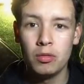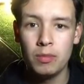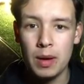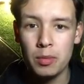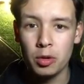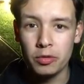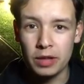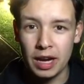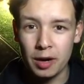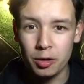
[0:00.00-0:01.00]
member of
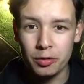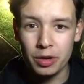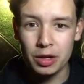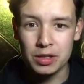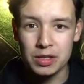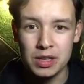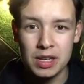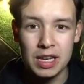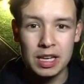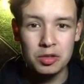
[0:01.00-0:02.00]
the Arrowverse.
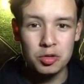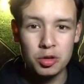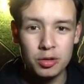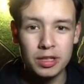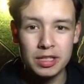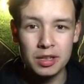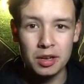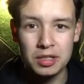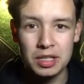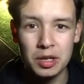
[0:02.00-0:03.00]
He truly
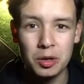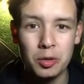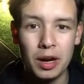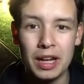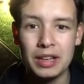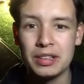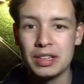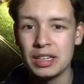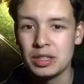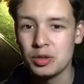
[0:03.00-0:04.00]
started it all and
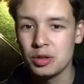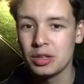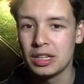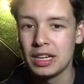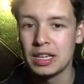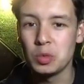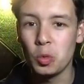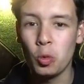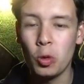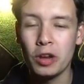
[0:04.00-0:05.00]
he truly is
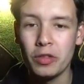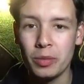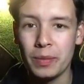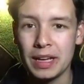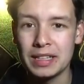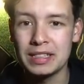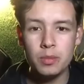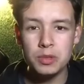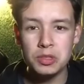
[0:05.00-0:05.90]
one of the best. Number